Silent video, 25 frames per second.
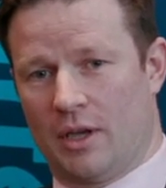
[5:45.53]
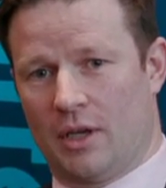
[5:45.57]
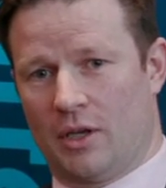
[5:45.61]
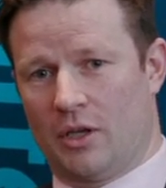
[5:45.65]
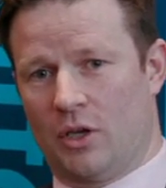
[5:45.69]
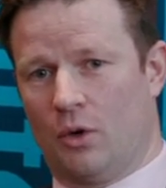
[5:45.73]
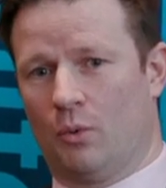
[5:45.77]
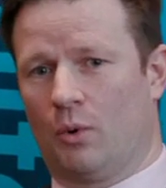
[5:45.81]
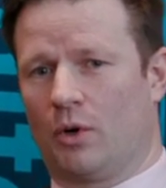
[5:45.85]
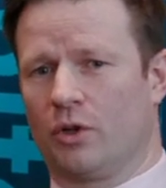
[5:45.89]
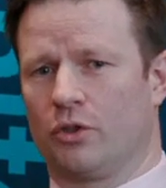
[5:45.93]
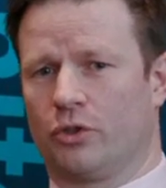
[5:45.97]

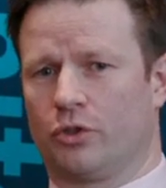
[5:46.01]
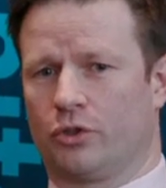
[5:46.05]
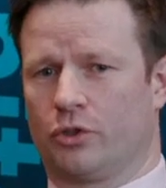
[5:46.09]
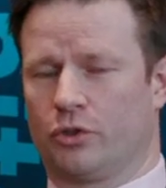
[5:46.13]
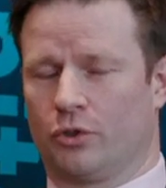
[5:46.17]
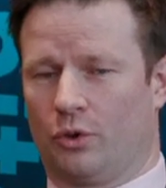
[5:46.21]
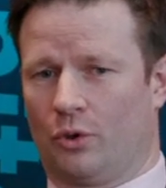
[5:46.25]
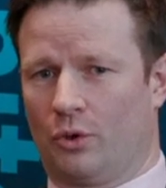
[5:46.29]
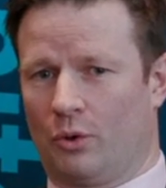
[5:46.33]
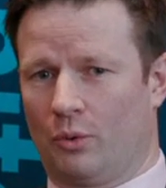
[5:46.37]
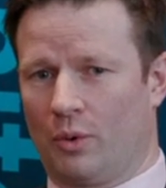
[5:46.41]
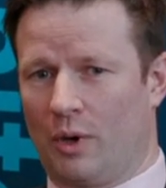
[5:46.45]
You weren't
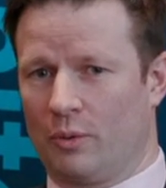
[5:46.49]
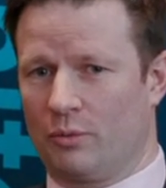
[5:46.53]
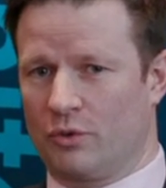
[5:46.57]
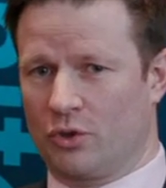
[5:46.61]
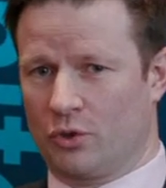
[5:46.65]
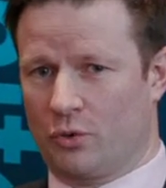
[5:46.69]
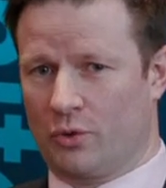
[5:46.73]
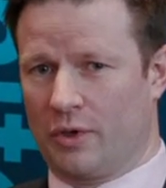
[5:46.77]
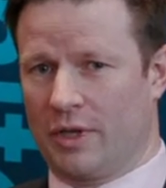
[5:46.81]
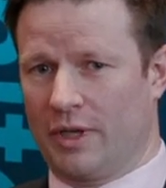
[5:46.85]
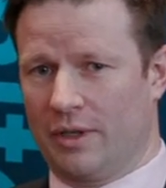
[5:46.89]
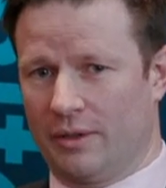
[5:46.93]
sure what was
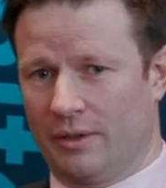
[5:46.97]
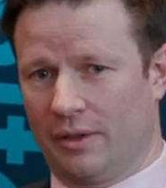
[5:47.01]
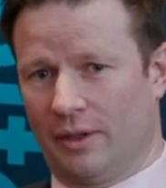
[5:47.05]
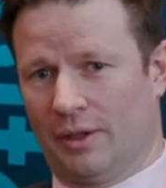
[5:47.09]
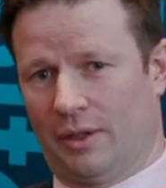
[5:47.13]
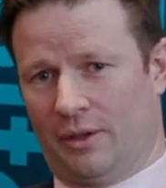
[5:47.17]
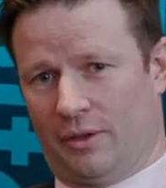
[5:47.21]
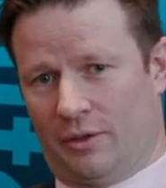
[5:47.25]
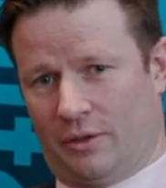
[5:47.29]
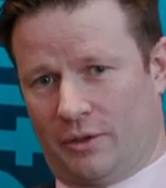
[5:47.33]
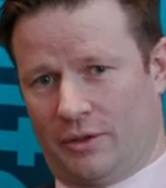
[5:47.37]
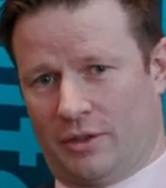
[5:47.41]
green
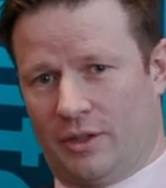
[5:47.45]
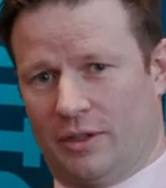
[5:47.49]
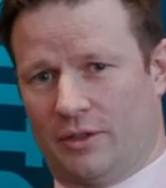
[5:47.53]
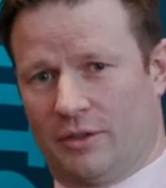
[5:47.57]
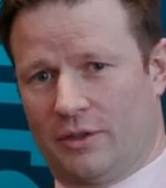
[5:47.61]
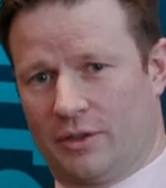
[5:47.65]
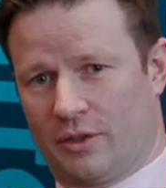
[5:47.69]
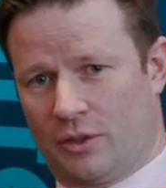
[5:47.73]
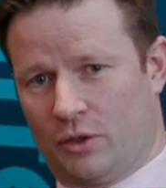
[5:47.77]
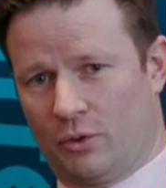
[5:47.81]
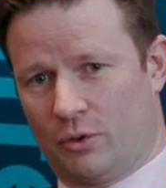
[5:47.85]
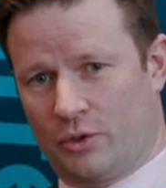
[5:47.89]
until
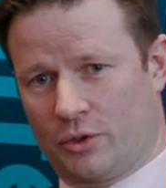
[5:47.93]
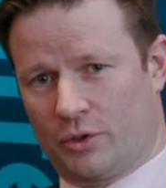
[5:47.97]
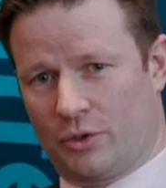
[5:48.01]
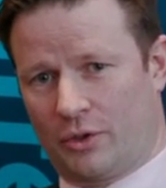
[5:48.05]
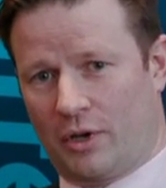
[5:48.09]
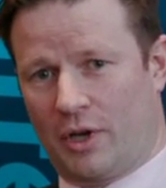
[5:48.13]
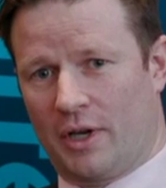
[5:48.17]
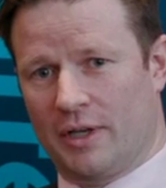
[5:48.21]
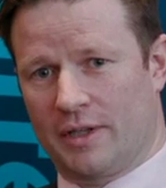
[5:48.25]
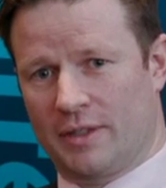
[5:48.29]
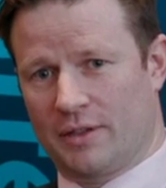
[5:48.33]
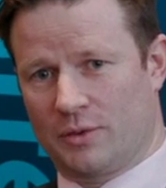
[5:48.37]
disclosure
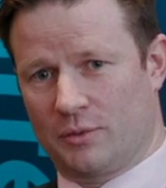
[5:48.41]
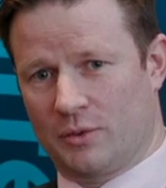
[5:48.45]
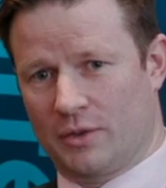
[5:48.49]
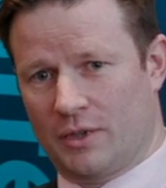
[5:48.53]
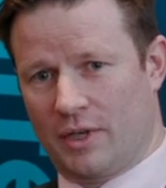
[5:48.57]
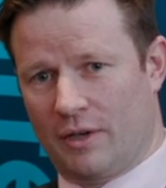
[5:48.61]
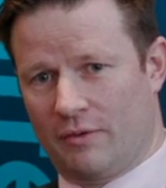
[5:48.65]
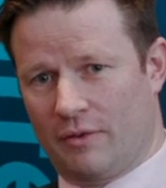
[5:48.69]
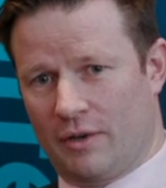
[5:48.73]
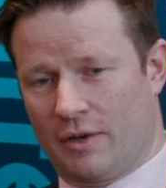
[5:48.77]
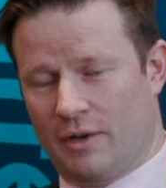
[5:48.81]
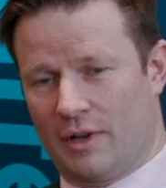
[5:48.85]
guidance was
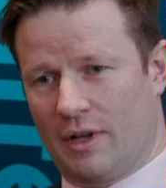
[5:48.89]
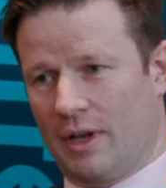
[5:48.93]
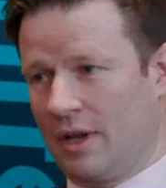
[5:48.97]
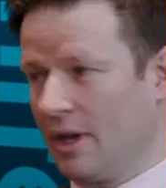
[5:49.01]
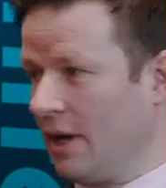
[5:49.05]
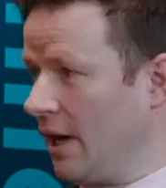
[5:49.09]
given.